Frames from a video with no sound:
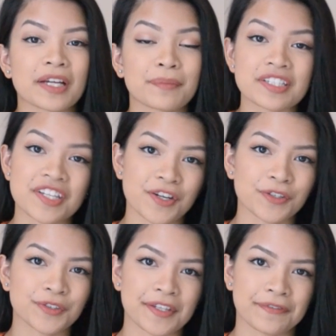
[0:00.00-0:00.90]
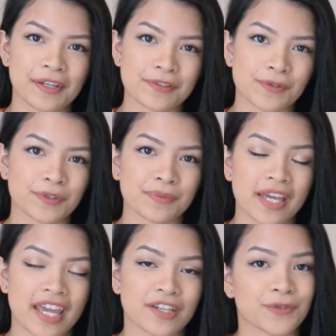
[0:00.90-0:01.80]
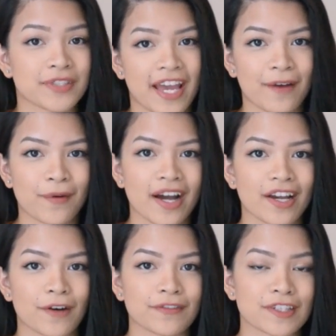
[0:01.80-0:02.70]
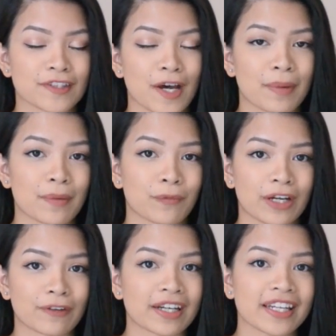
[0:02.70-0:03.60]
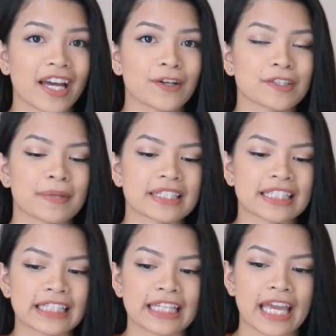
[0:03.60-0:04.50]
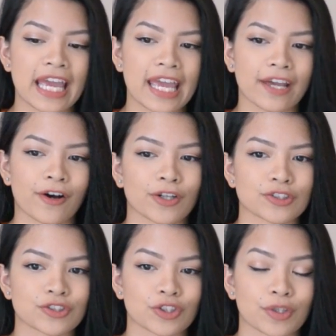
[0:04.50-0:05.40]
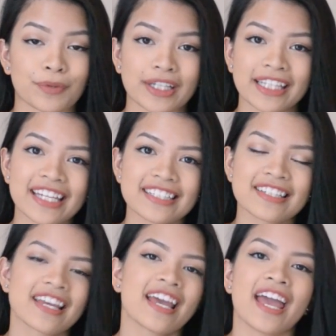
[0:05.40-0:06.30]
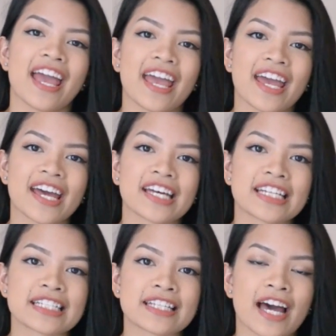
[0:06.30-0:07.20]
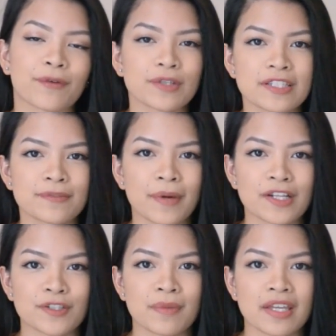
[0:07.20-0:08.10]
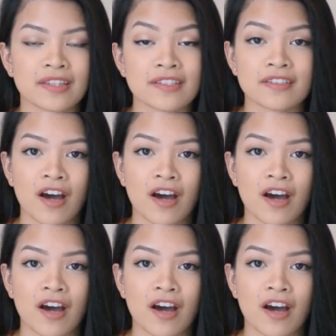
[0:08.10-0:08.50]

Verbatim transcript: back to my channel. Today's video is going to be a new D I Y of this top I'm wearing right now. It's basically a halter bralette, and I was inspired to make this